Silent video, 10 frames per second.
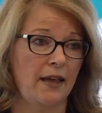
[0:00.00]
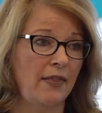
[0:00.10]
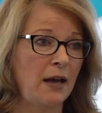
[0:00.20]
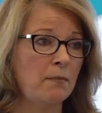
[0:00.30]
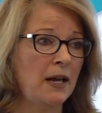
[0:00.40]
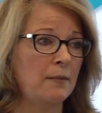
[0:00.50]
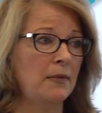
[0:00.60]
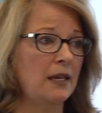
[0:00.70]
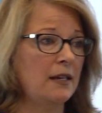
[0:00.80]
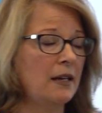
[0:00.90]
And that might
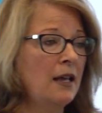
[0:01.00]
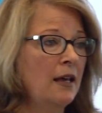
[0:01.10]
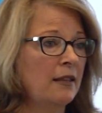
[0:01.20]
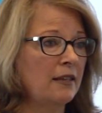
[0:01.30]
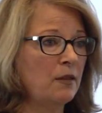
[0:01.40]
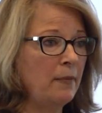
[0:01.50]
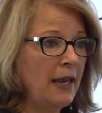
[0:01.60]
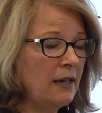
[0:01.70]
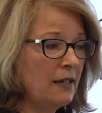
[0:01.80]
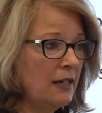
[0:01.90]
mean that the
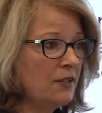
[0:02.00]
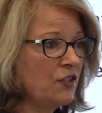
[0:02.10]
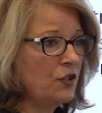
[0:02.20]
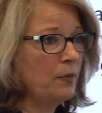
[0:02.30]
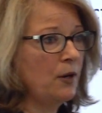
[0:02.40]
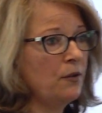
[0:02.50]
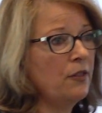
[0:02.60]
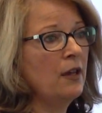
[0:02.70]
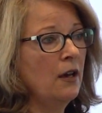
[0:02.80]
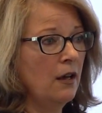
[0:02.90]
bank needs to
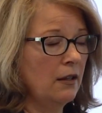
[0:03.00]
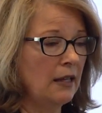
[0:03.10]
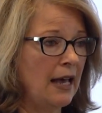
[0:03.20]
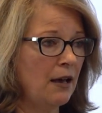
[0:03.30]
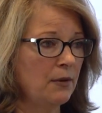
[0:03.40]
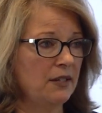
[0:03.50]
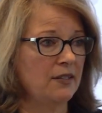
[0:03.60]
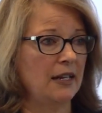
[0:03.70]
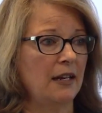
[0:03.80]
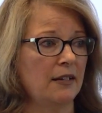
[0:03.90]
both allow
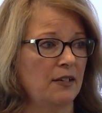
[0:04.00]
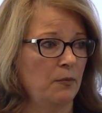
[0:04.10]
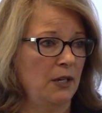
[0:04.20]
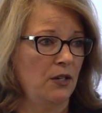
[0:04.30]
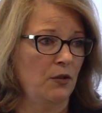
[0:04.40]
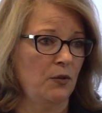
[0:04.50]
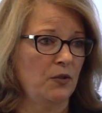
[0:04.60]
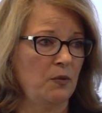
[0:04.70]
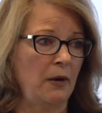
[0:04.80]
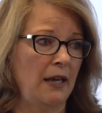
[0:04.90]
its data to be
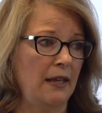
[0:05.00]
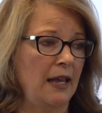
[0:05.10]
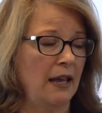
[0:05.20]
used by the